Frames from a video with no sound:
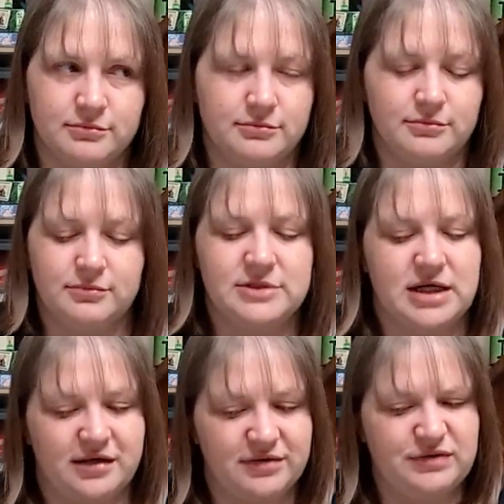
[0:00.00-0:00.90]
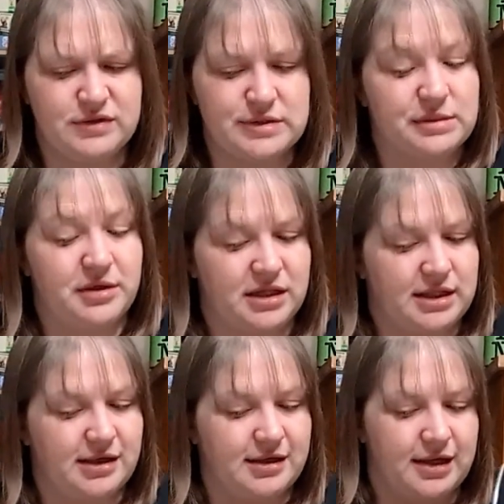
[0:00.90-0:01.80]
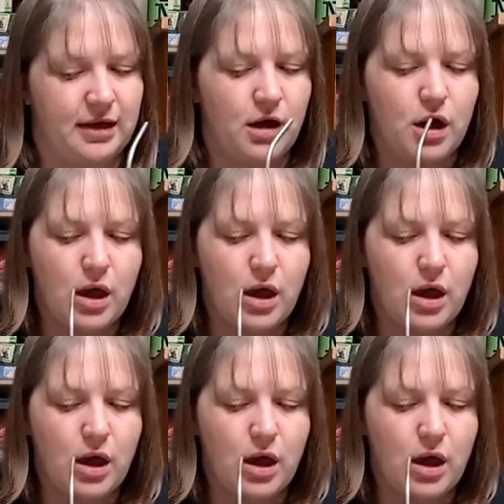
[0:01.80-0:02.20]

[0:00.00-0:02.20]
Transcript: It's kind of confusing, but I think I get it.